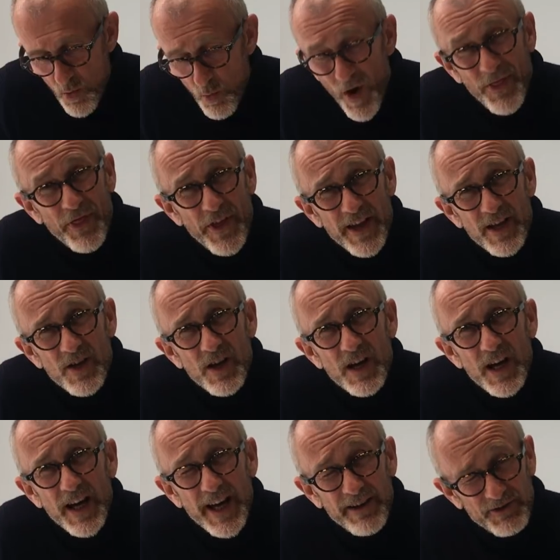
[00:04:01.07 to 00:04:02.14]
One thing
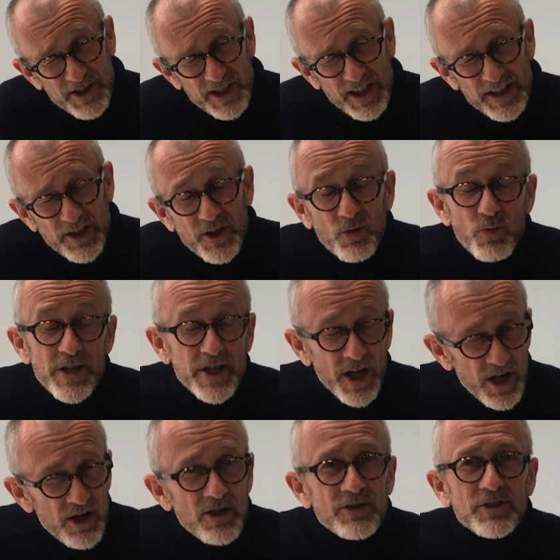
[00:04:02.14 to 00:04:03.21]
I have to tell you that we
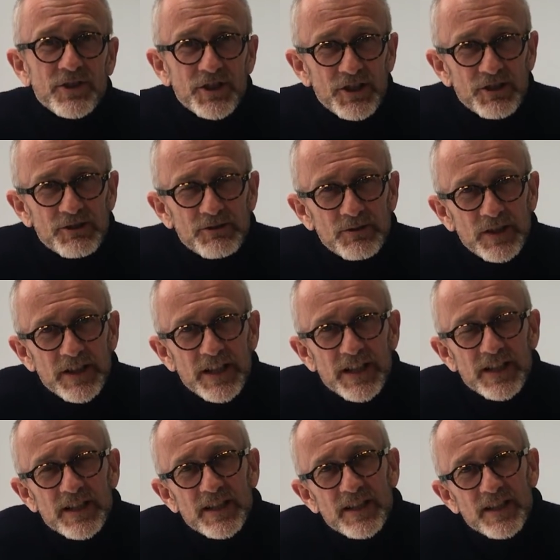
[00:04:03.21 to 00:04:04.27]
can't do,
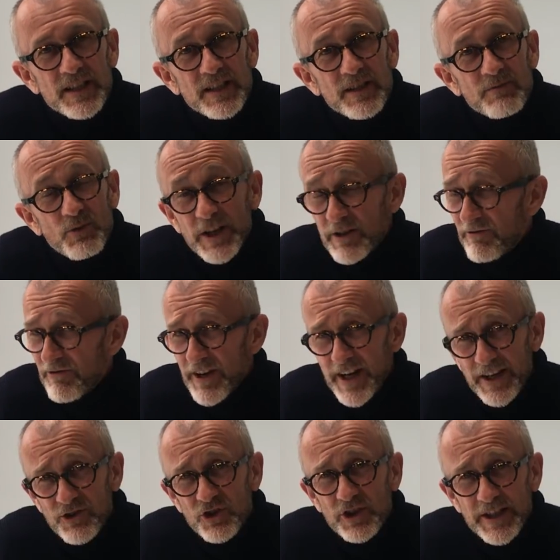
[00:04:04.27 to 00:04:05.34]
we
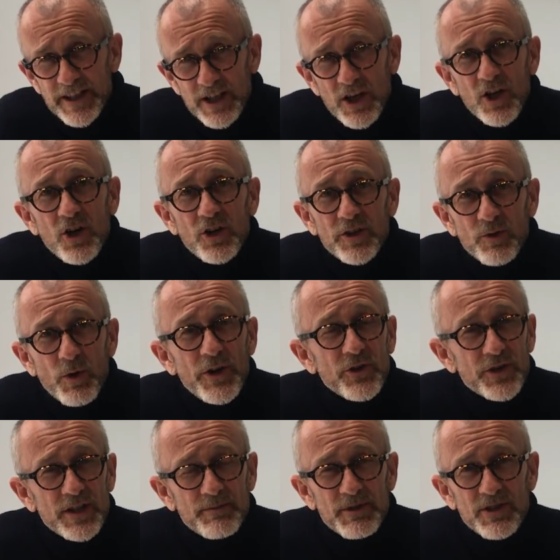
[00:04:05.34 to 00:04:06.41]
financially can't, we're
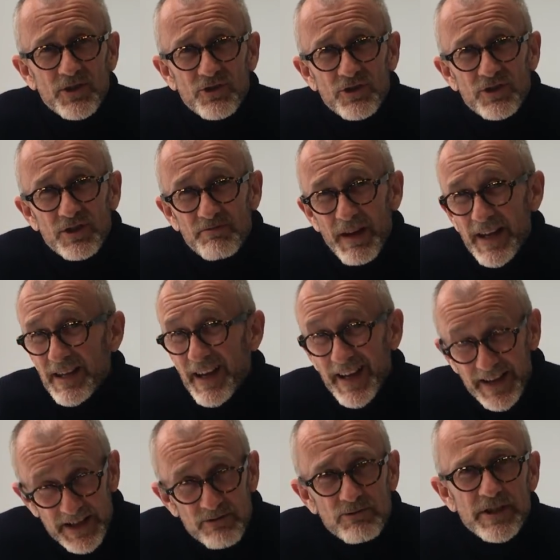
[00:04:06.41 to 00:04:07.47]
not in a position to make
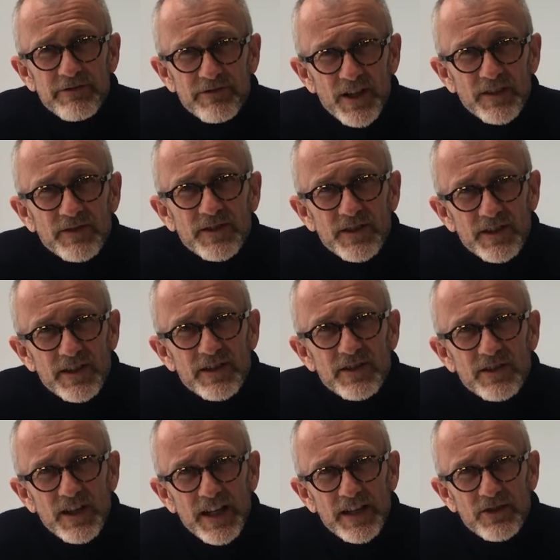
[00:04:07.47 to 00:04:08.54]
any refunds at this
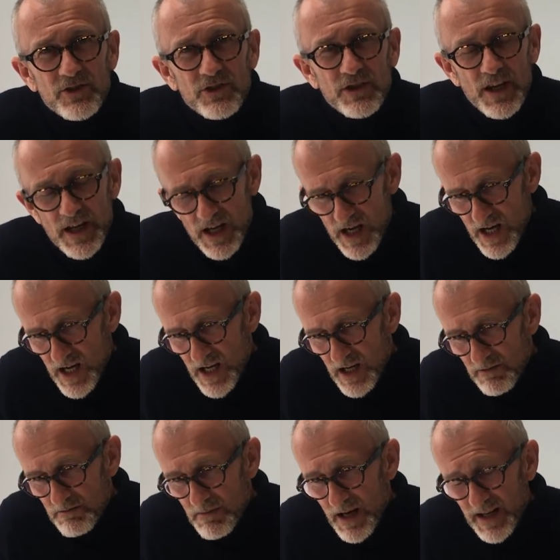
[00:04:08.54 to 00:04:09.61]
stage.
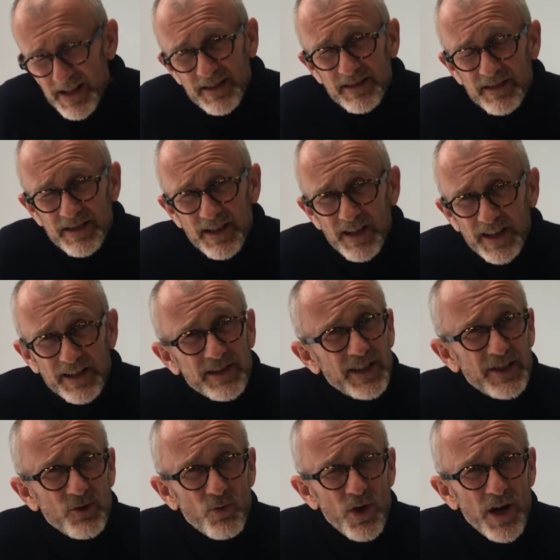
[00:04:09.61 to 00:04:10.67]
And I can
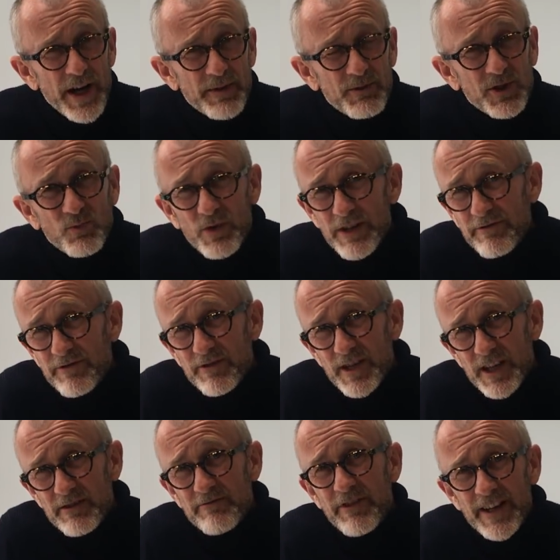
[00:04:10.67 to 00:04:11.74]
tell you why, because we've
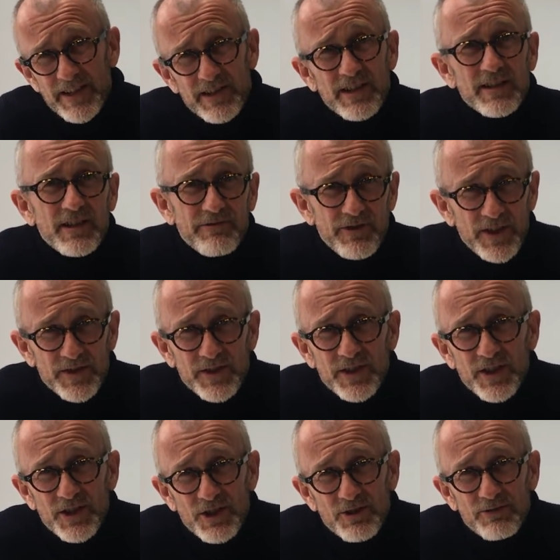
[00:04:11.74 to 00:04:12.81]
invested the funds
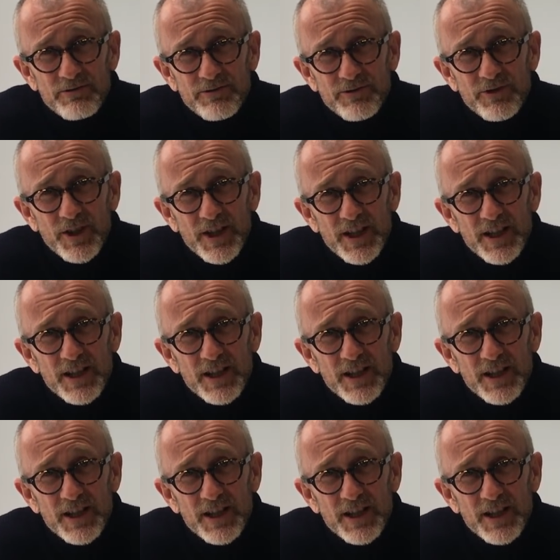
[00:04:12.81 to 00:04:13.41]
that you've